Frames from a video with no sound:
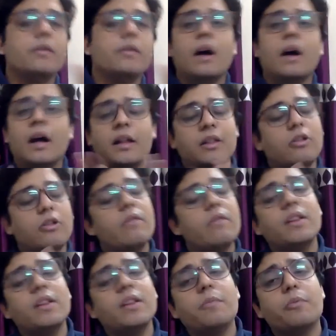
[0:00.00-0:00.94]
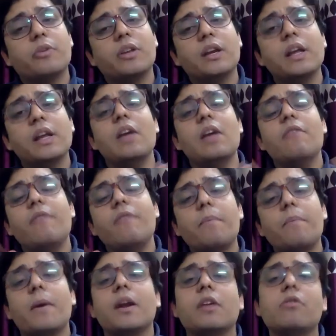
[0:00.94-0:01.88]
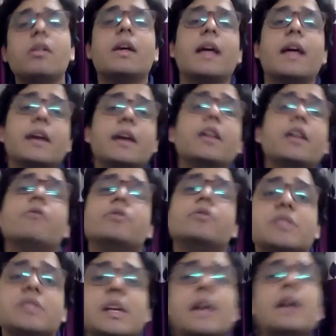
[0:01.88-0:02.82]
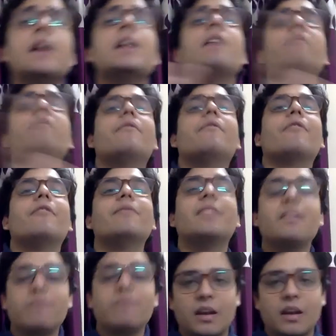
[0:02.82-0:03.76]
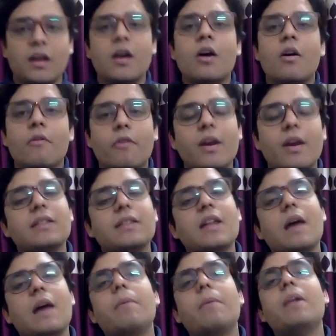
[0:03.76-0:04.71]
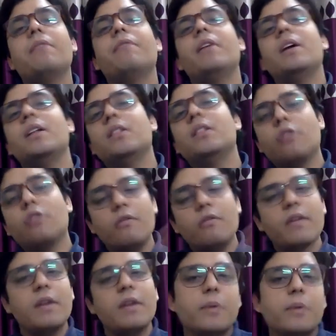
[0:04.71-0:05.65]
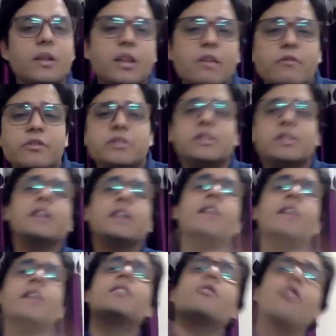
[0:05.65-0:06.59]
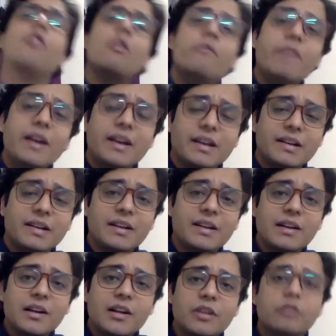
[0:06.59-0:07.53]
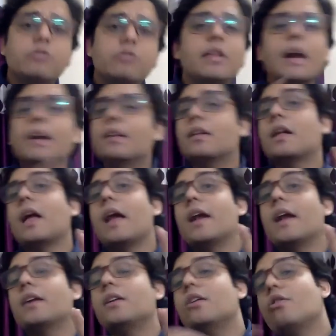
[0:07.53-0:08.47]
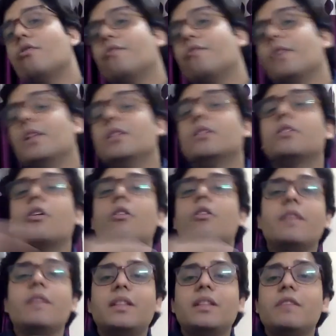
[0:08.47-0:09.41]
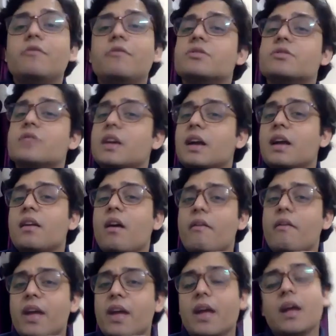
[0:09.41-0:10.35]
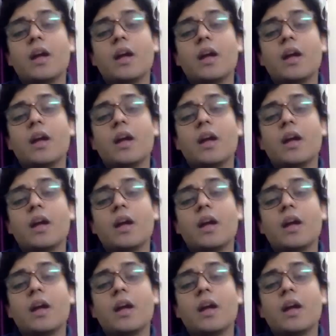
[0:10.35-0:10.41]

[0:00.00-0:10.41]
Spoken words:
insolvency proceeding, if a particular character was taken away from someone, for example, if an insolvent person was declared solvent, so that character of insolvency was taken away.